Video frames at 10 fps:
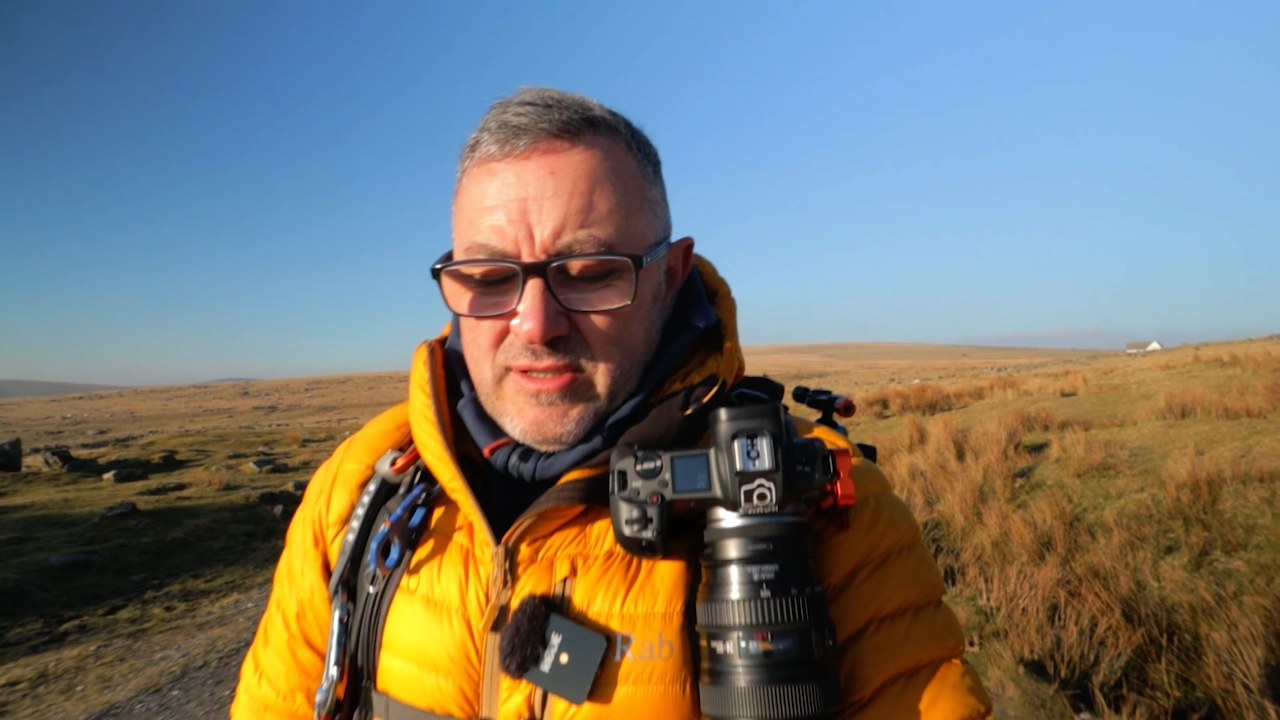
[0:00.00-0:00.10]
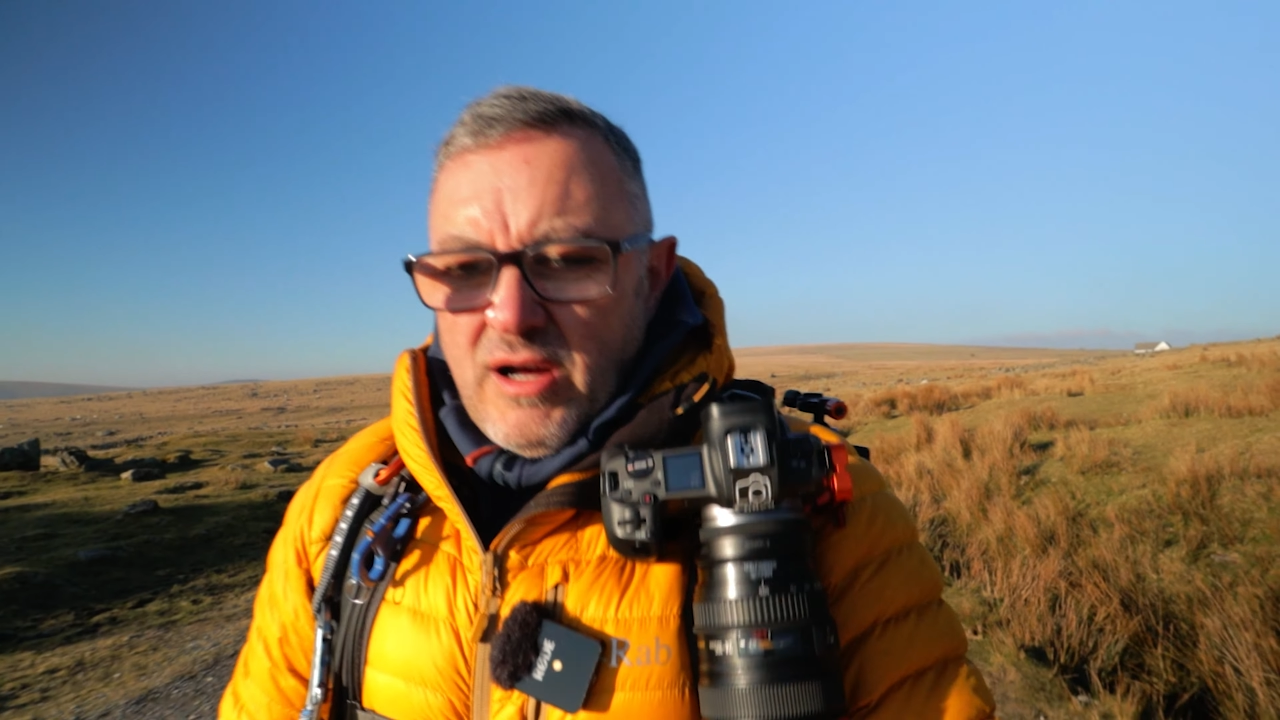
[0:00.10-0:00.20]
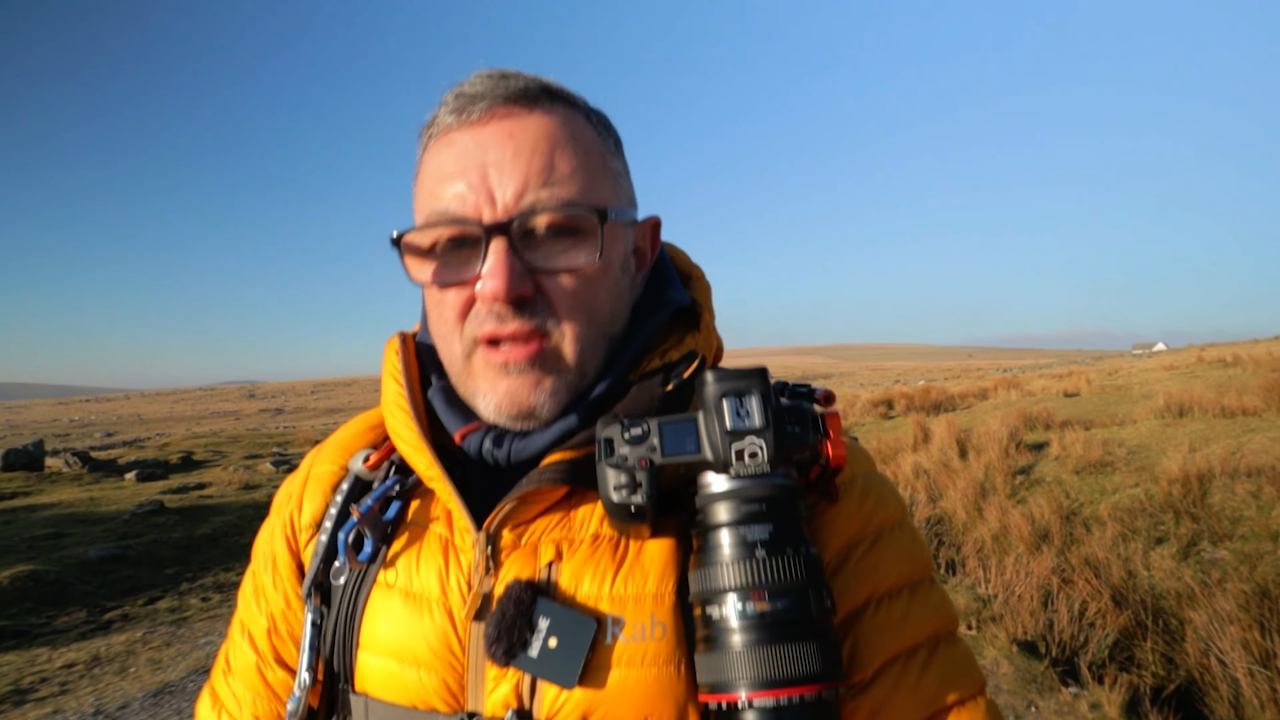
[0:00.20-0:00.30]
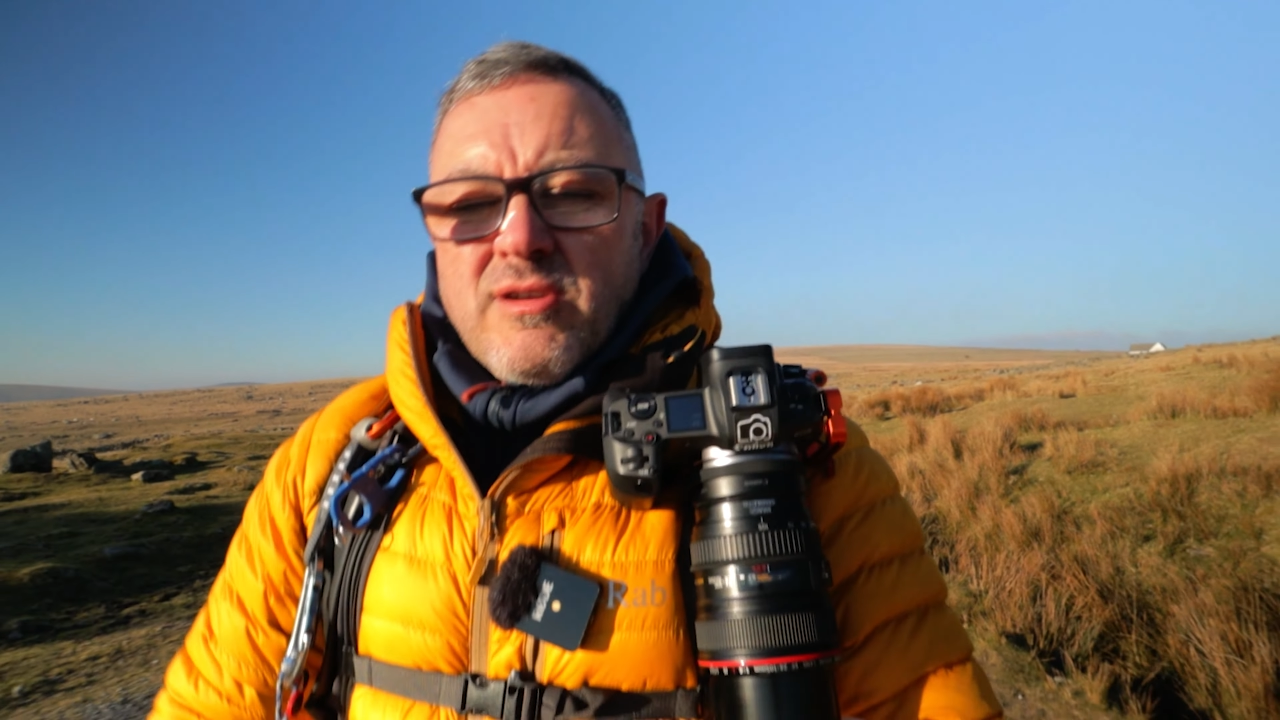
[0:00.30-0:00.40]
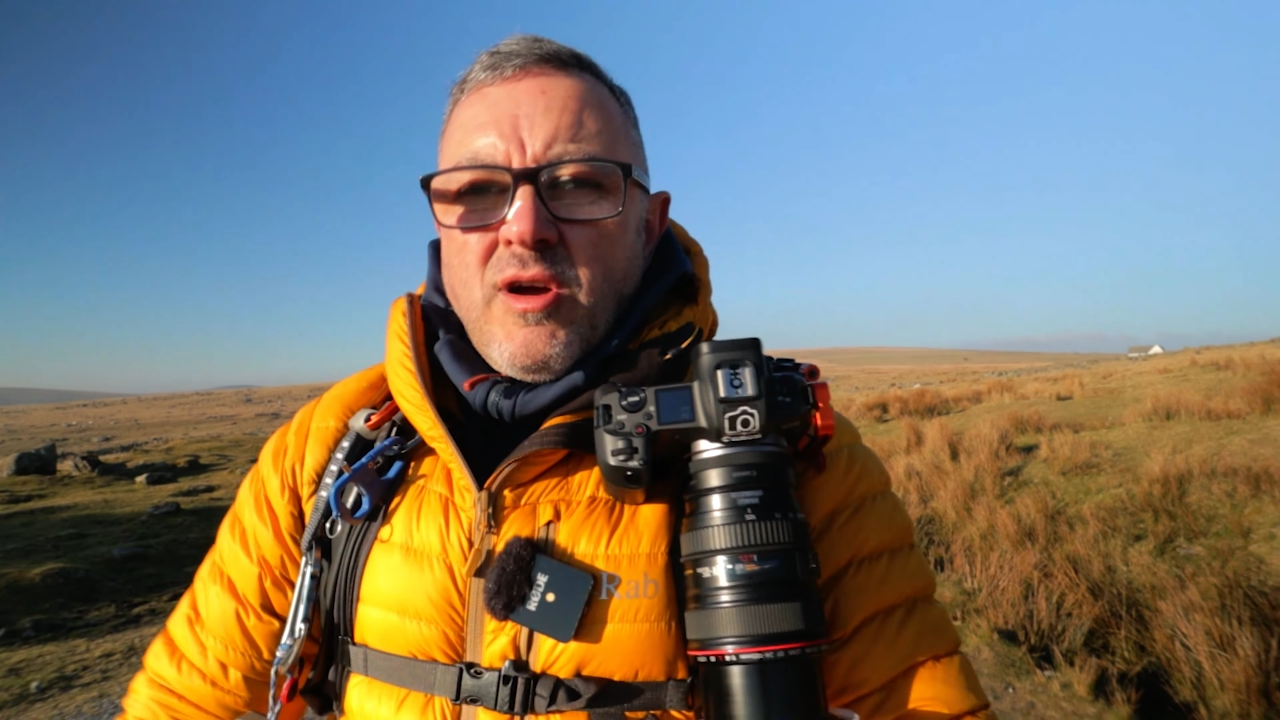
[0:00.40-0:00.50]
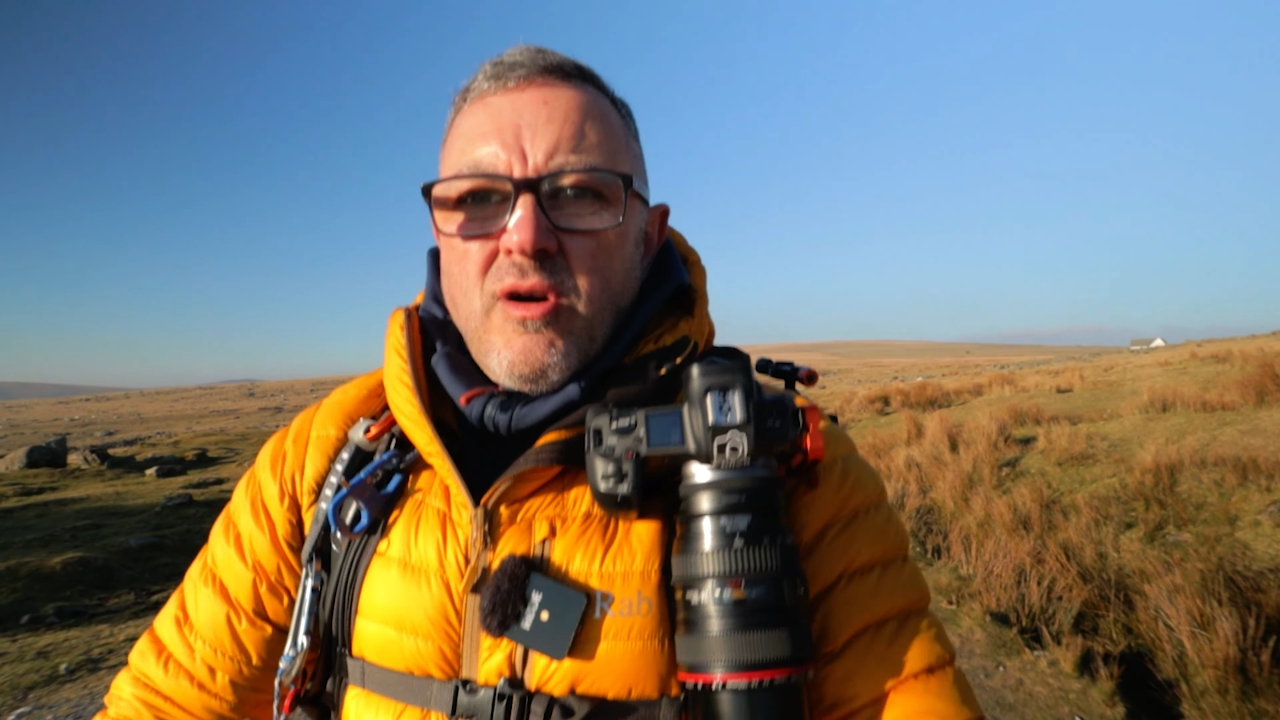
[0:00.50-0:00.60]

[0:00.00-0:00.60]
Garden